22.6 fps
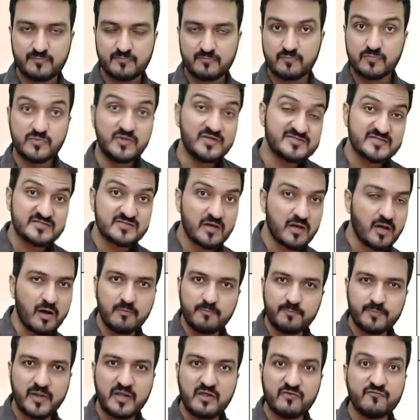This is a
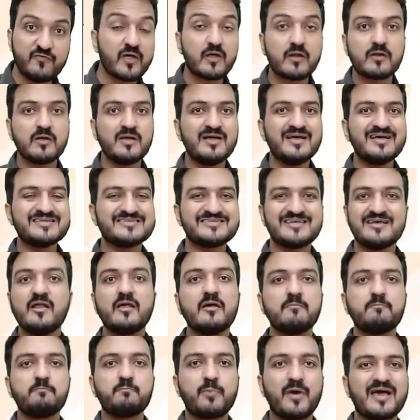company where
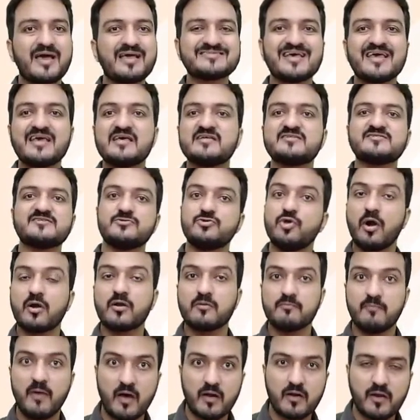selling price is not
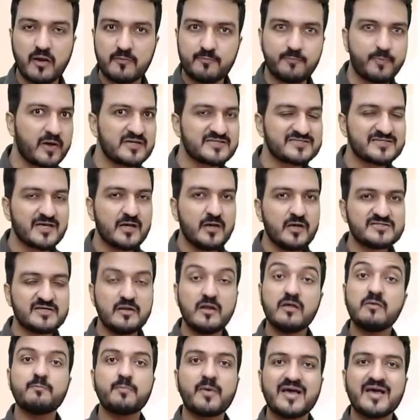market price.
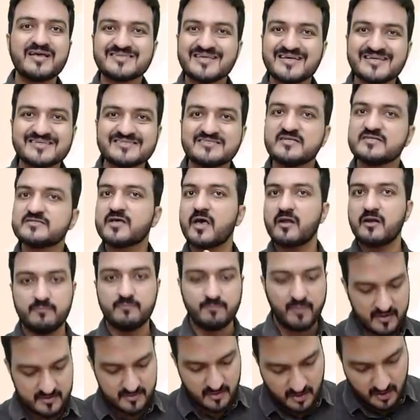Selling price is decided
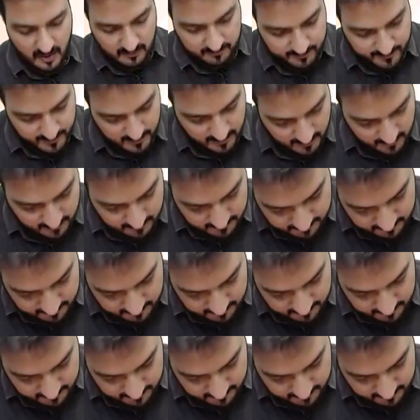by the company.